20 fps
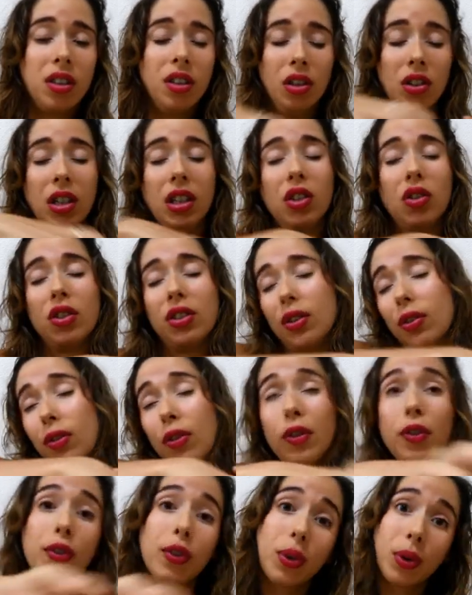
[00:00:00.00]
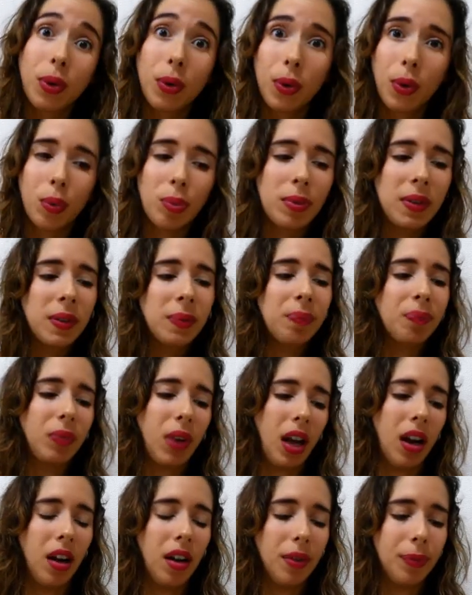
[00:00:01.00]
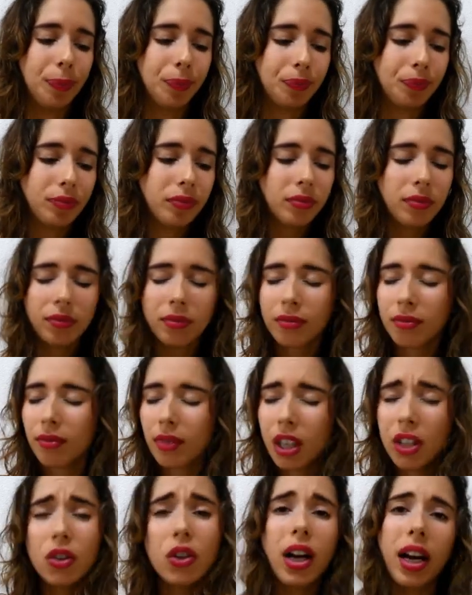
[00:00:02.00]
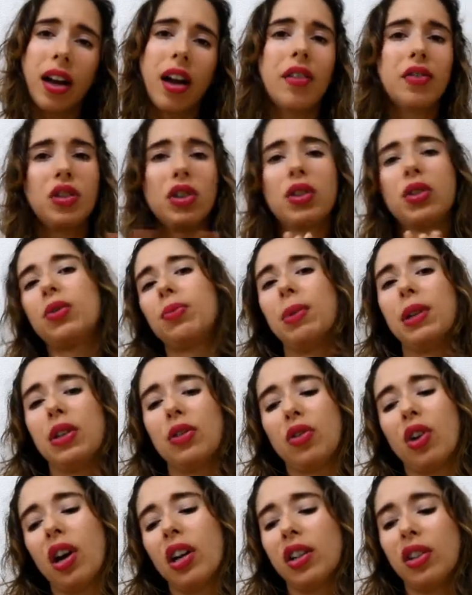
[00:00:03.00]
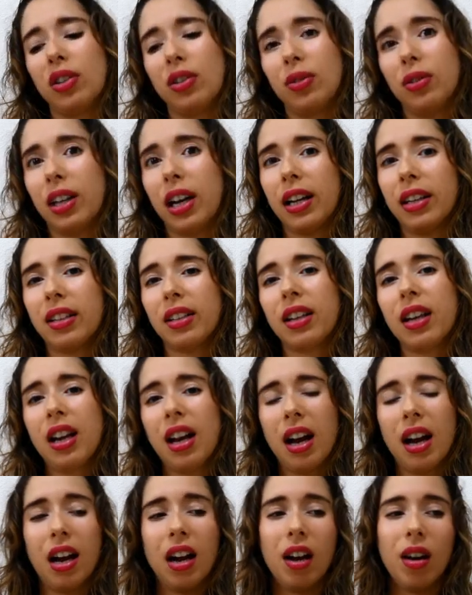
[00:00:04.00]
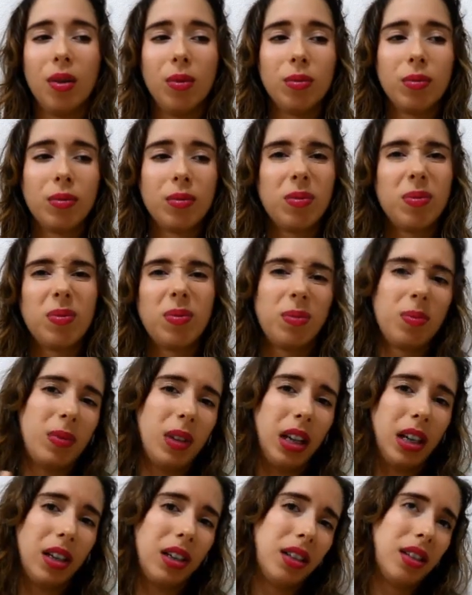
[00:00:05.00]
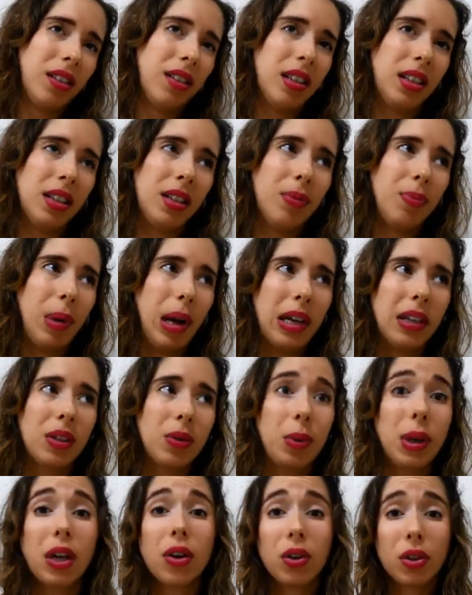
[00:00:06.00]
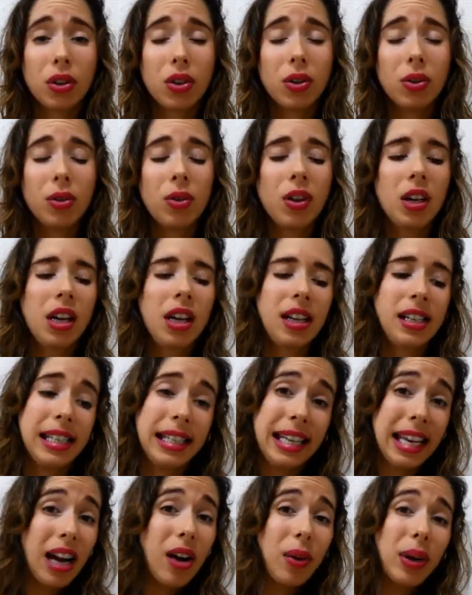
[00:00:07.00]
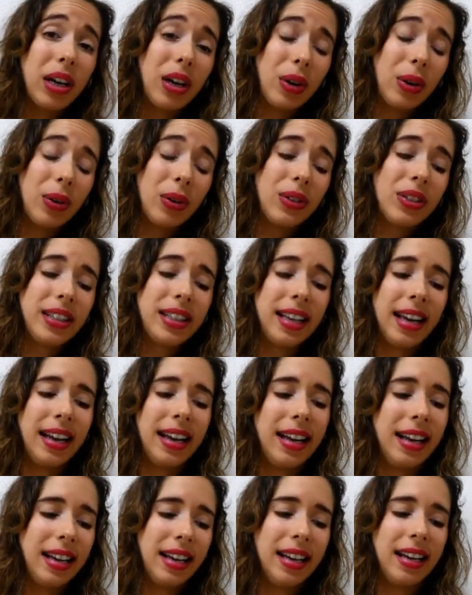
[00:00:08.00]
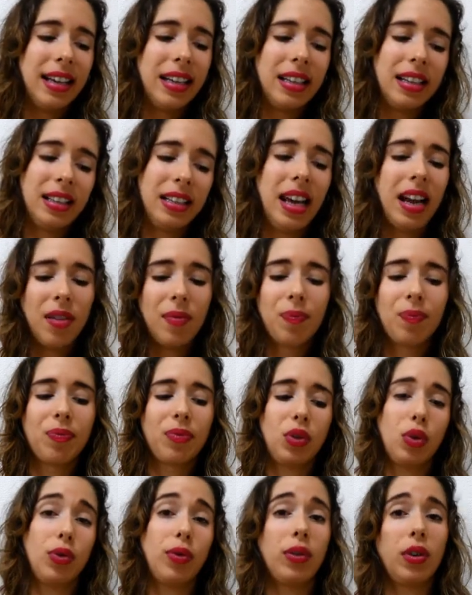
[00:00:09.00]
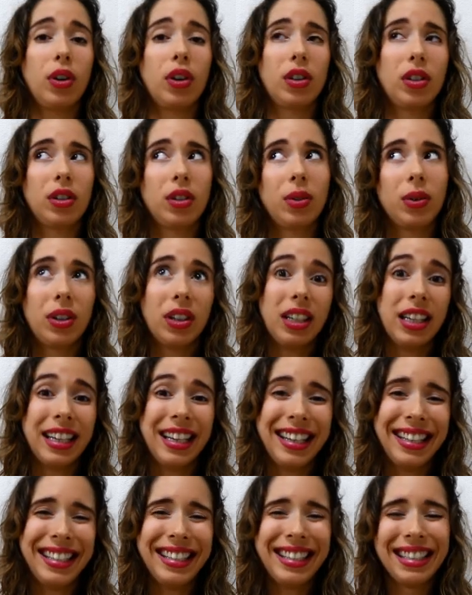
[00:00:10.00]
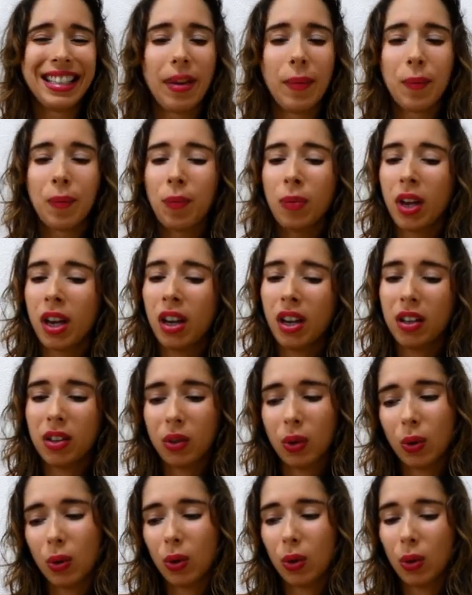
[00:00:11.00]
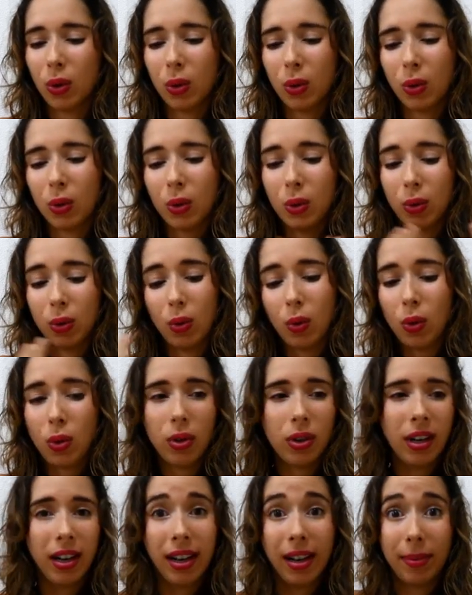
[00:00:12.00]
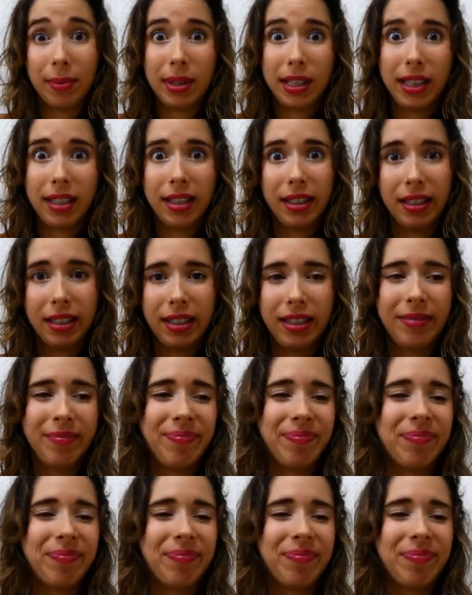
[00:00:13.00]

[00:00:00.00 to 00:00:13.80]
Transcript: You need your different food groups. So yeah, I've just been trying to do that. Like this past week or two, see how it goes, and yeah, so far so good, I guess. So, I'm done.